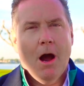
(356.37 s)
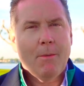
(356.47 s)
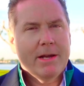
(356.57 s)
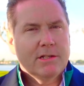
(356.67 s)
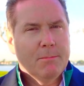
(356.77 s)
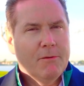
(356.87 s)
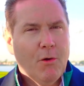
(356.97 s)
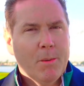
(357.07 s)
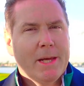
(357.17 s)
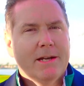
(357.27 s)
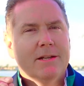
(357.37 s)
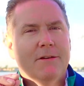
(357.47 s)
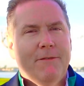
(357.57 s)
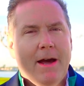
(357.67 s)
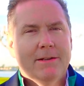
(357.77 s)
All right, so before we get to the
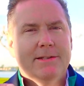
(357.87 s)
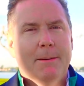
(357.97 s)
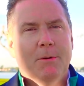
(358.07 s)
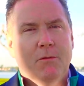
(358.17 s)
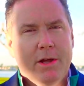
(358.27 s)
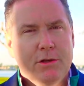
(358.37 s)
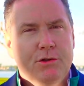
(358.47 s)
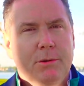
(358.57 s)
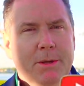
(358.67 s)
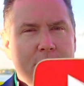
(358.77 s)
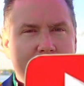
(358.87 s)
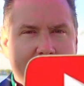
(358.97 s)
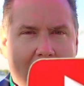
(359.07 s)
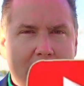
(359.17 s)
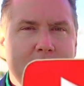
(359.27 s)
final step of whether you should be using
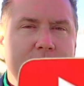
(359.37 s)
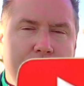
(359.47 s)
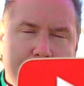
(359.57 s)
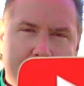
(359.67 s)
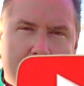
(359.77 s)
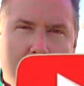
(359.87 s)
cannabis to treat your